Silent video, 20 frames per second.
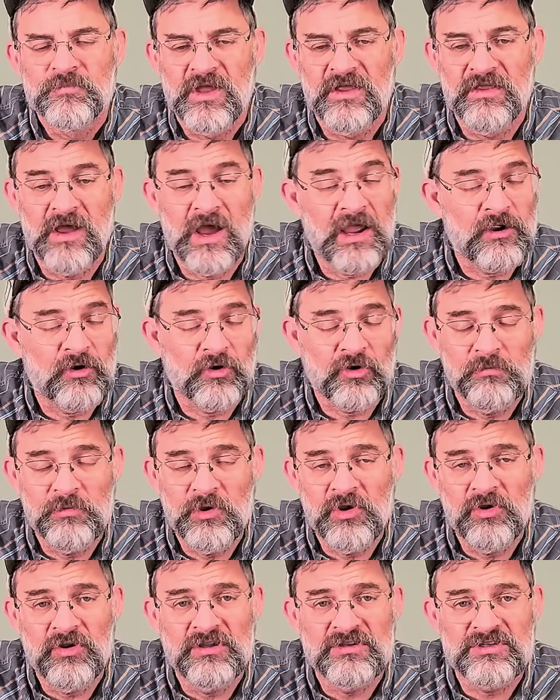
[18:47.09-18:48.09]
And the hiker
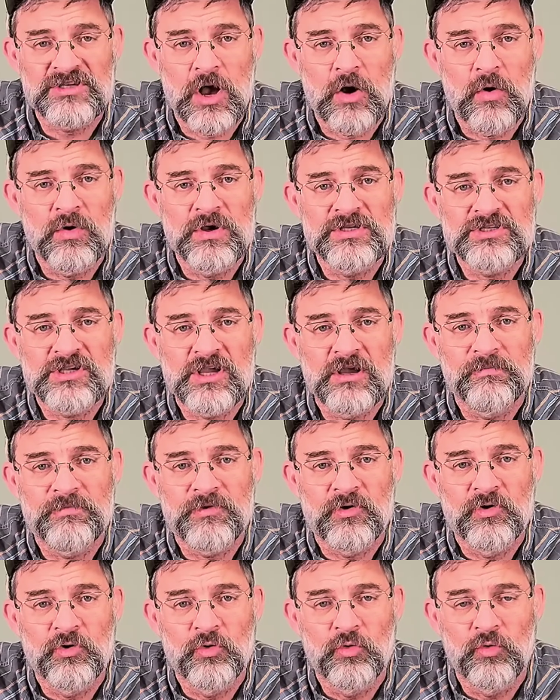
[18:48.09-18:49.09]
community has always come
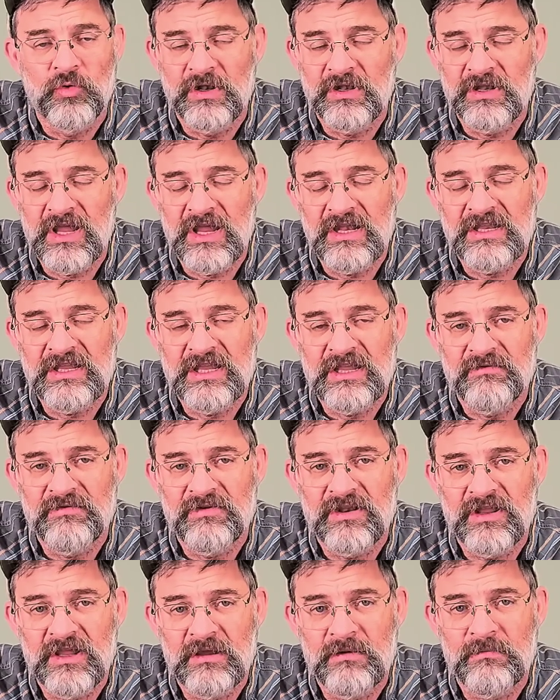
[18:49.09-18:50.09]
through and
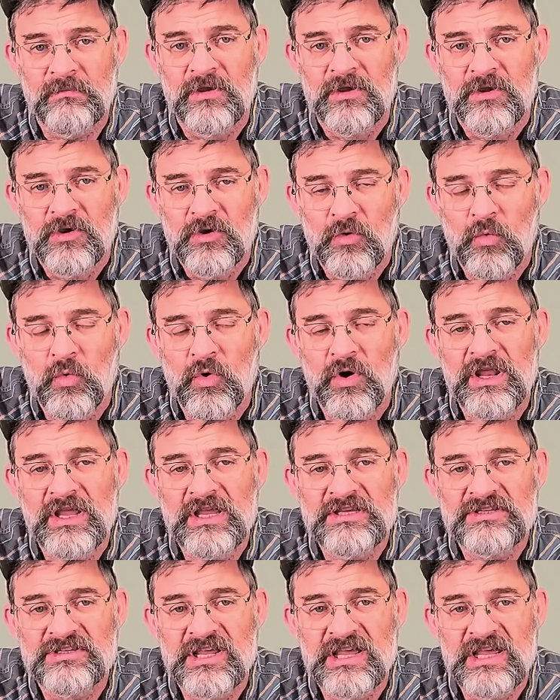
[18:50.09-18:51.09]
given him what
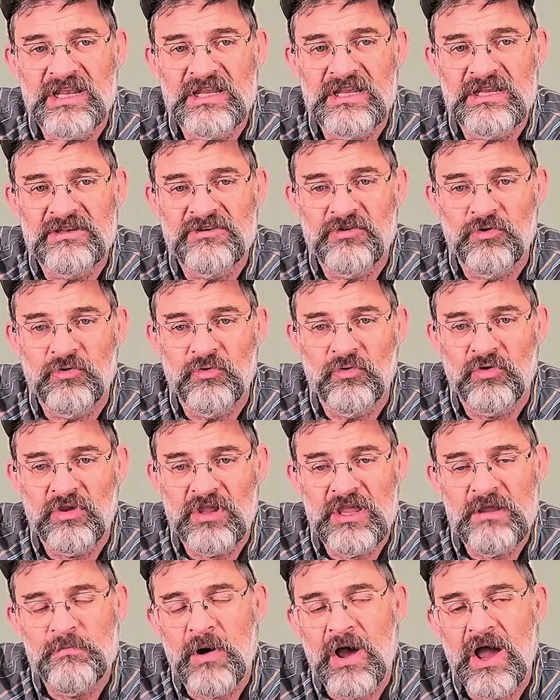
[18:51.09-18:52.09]
he's needed to
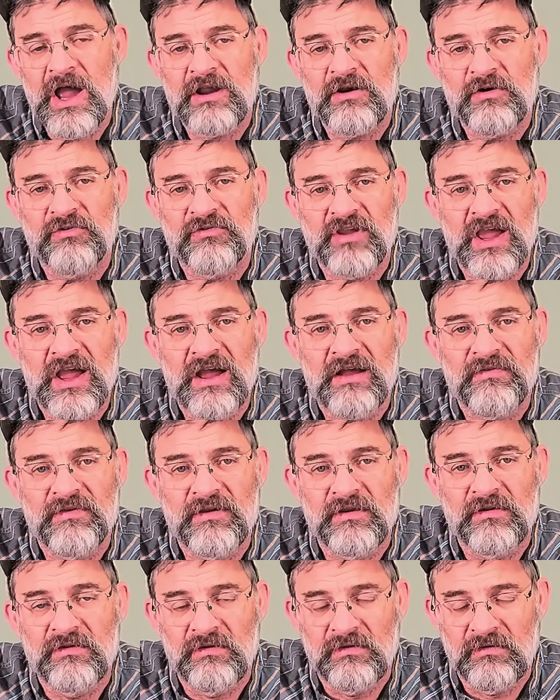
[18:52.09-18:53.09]
keep hikers out
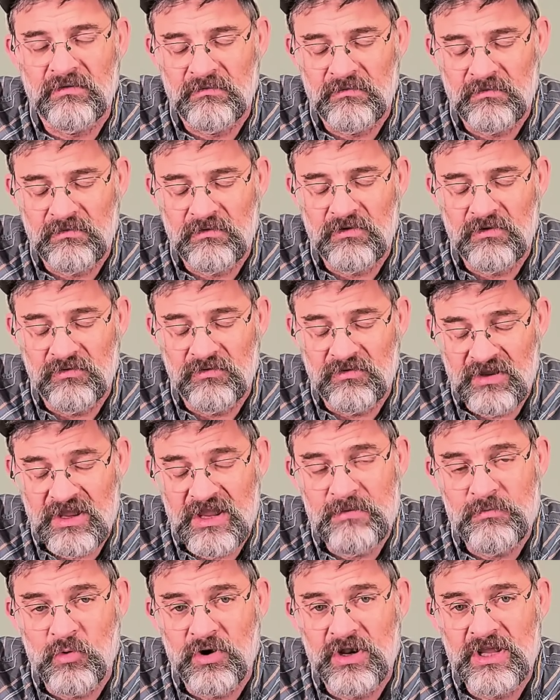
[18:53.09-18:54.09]
there, to
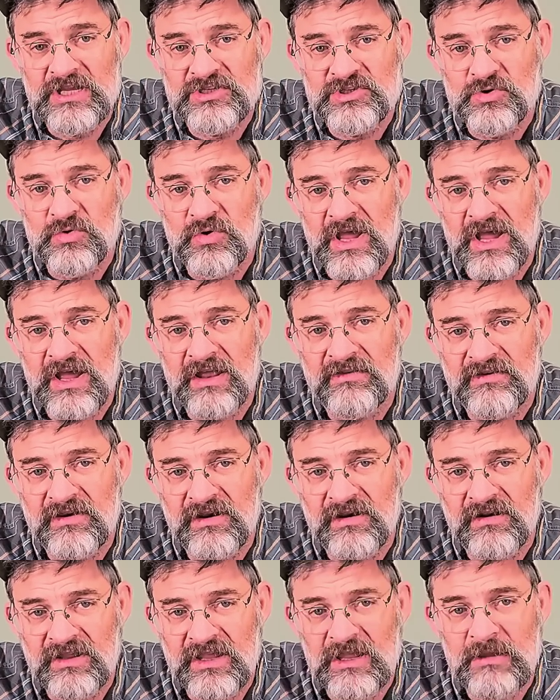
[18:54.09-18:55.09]
keep what he's doing out
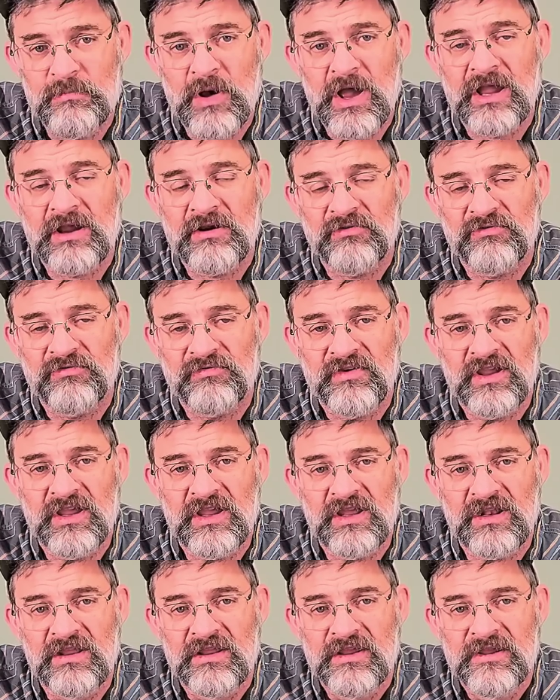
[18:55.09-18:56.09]
there, to keep hikers
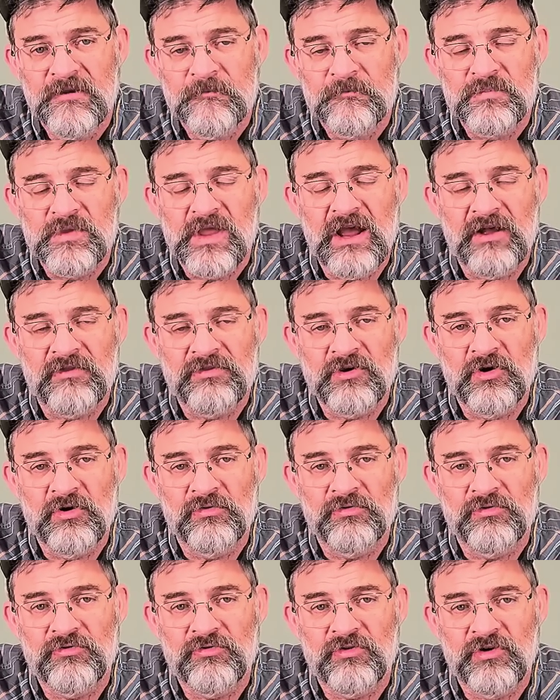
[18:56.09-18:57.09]
fed out there
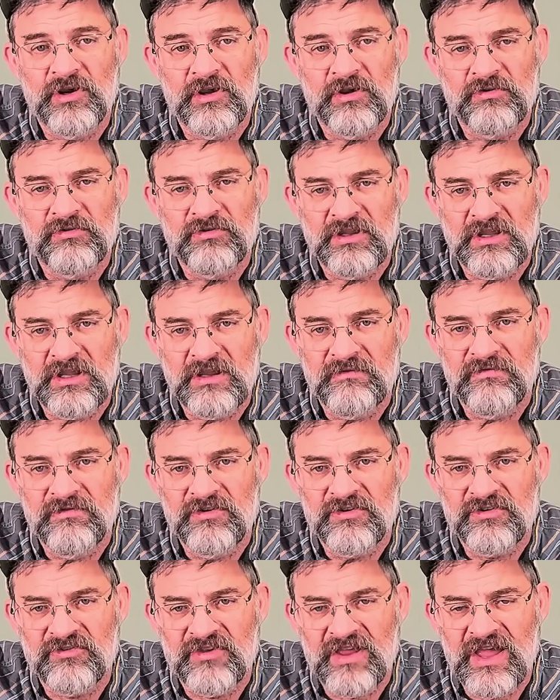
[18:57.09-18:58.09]
on the trail, to give
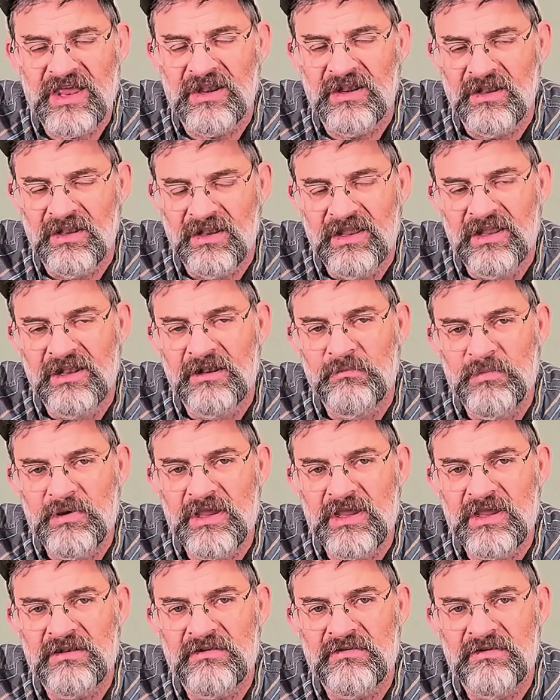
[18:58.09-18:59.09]
just that little
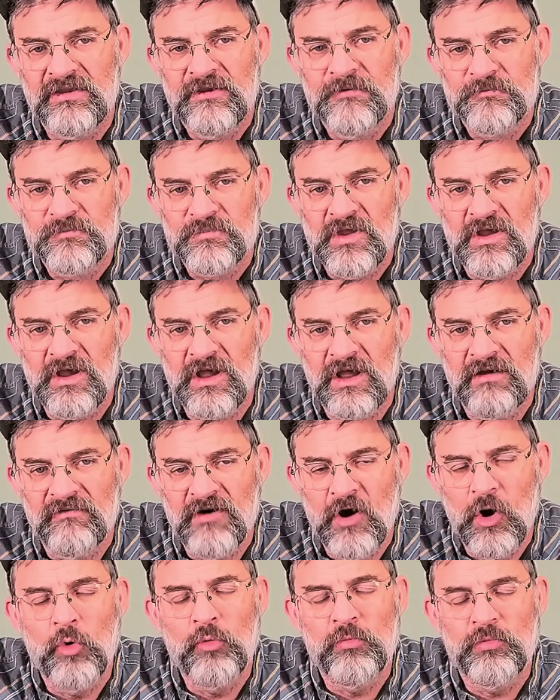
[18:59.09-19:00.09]
bit
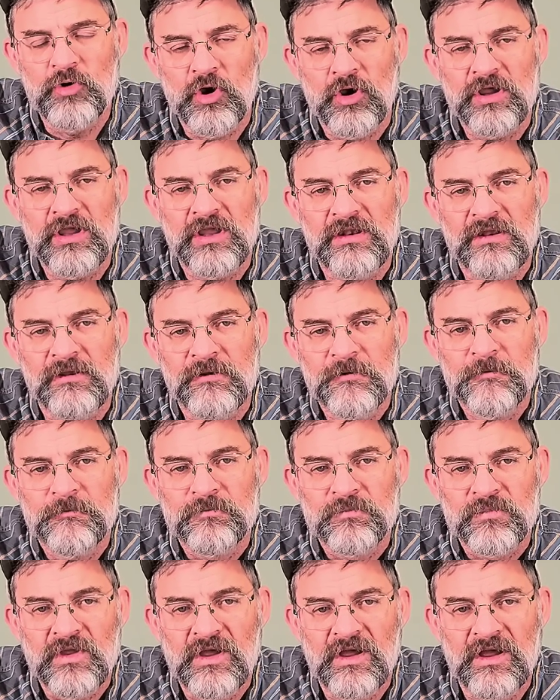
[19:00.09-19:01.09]
of home cooking
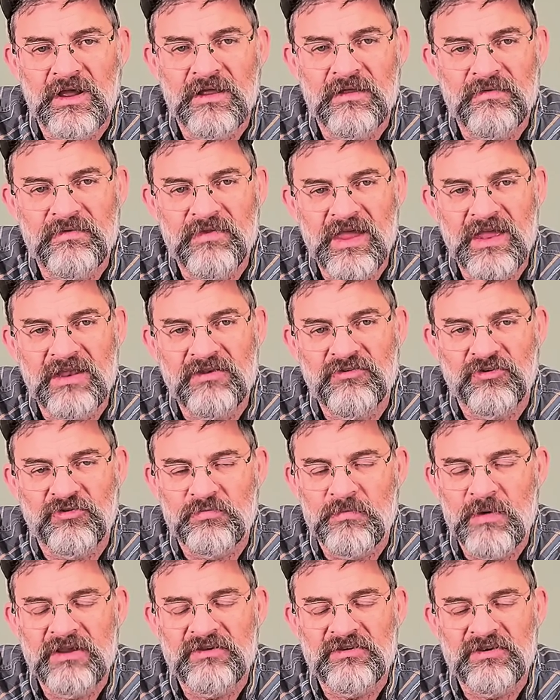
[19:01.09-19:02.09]
that
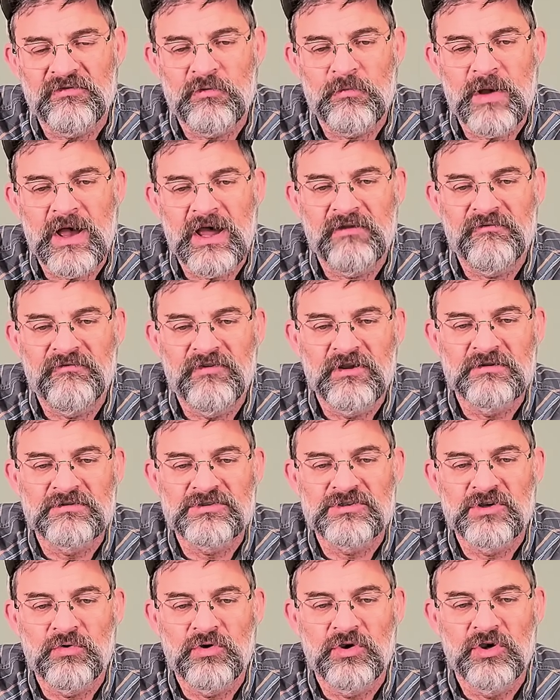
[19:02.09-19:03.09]
just makes everybody feel
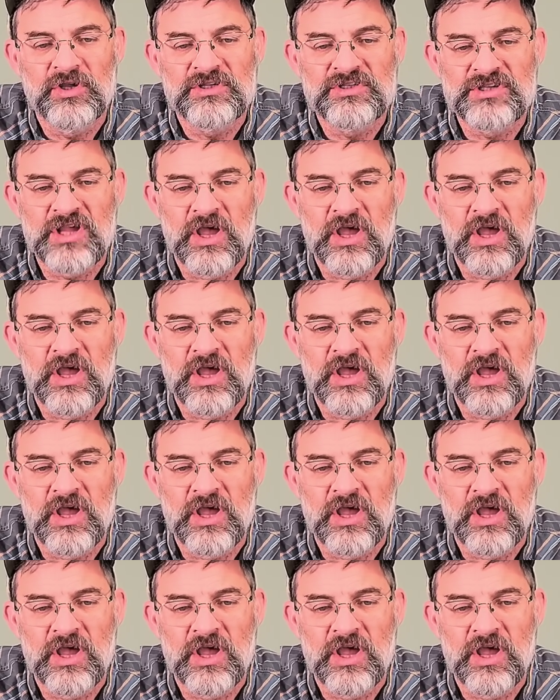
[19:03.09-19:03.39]
so good.